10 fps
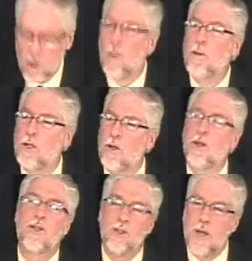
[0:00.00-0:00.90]
up until
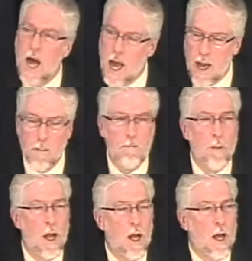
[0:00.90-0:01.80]
this time,
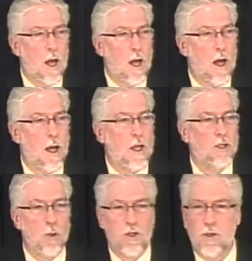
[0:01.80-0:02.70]
as
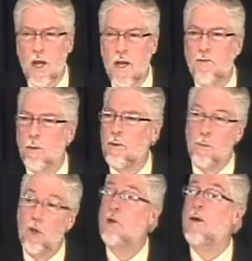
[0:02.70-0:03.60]
we see from the
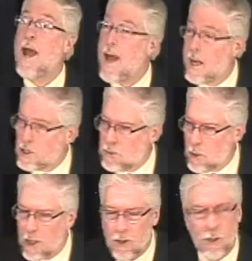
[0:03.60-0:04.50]
book of Acts,
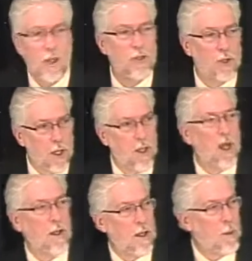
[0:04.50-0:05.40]
for instance,
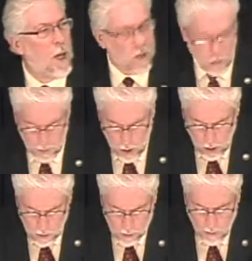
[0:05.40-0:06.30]
and the Apostle
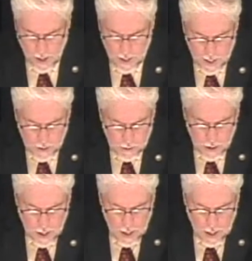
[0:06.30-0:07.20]
Paul's writings,
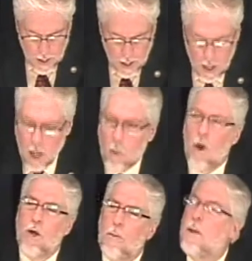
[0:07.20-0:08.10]

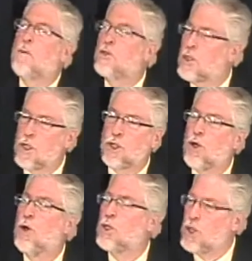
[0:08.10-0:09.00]
what are members of the
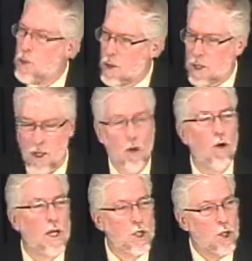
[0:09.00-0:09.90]
church doing, the
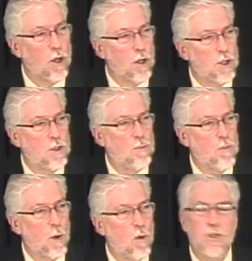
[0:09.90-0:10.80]
early church?
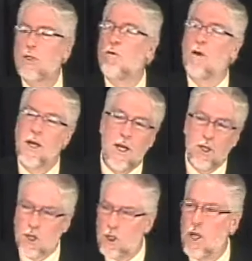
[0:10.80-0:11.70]
What's their
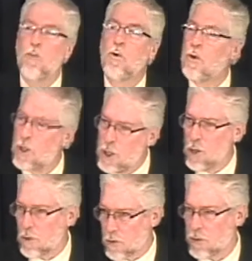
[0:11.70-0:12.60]
relationship with the
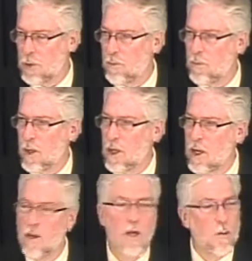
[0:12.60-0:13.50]
Jews
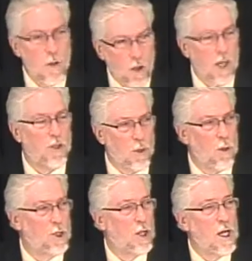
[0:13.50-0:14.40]
in the communities in
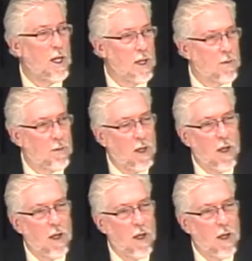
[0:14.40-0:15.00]
which they live?